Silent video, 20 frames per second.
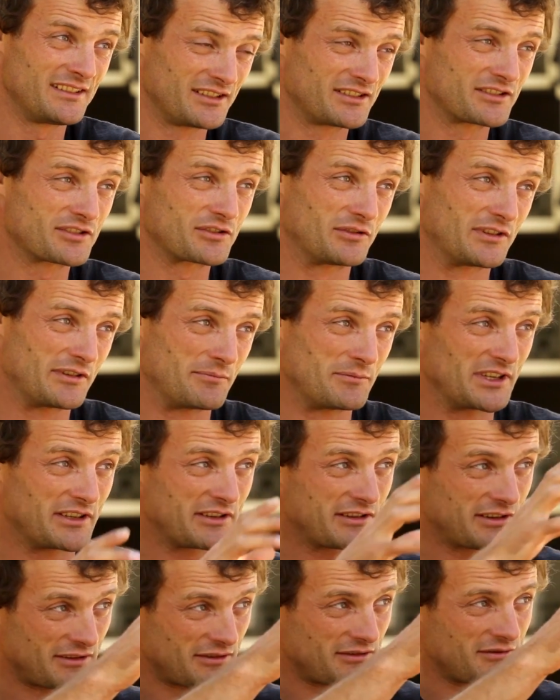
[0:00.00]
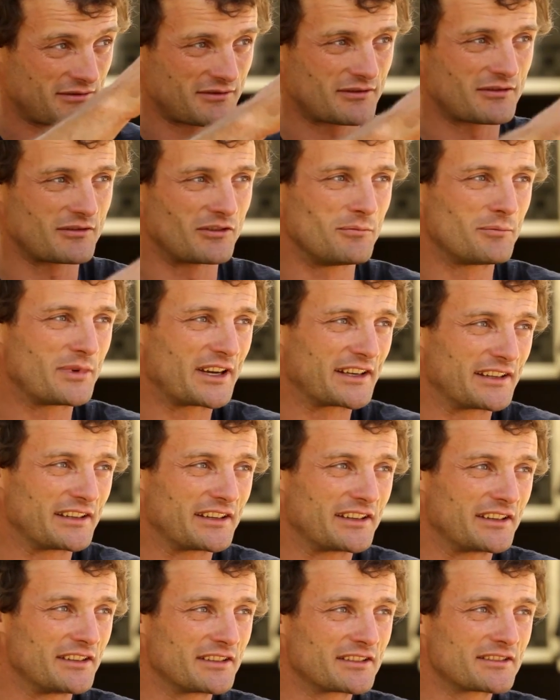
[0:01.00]
So a big company
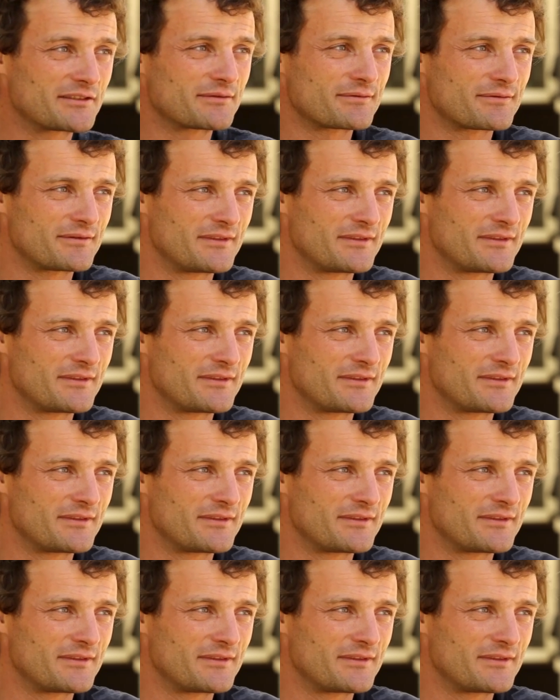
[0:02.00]
here,